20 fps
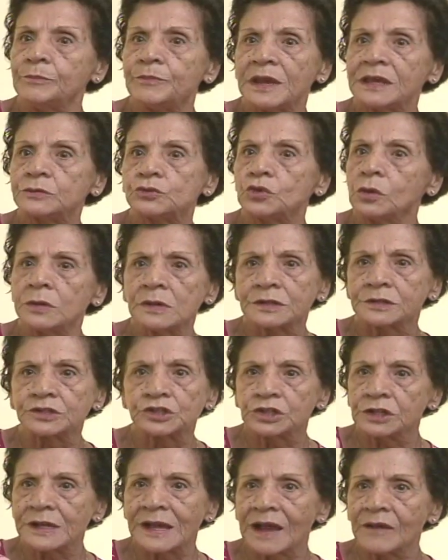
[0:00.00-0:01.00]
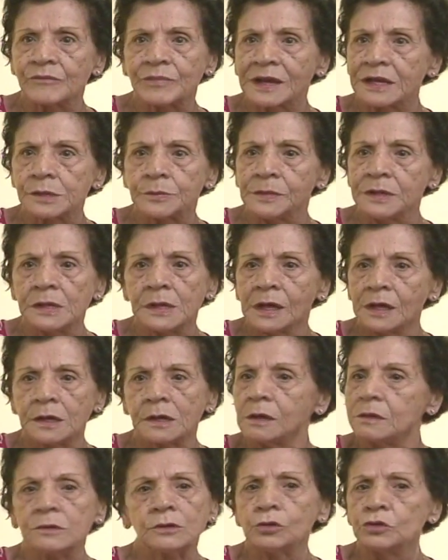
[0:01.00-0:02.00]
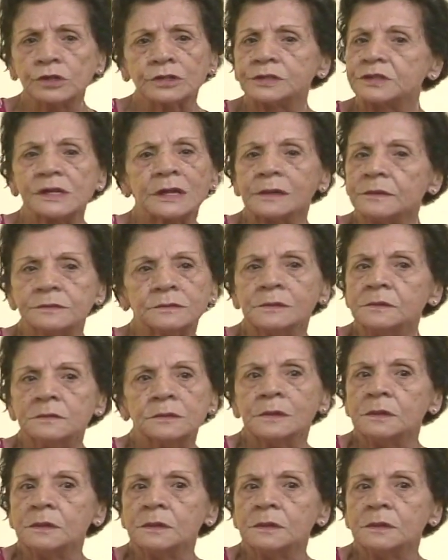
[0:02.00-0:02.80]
Sometimes people would come up to me and say, Lucia,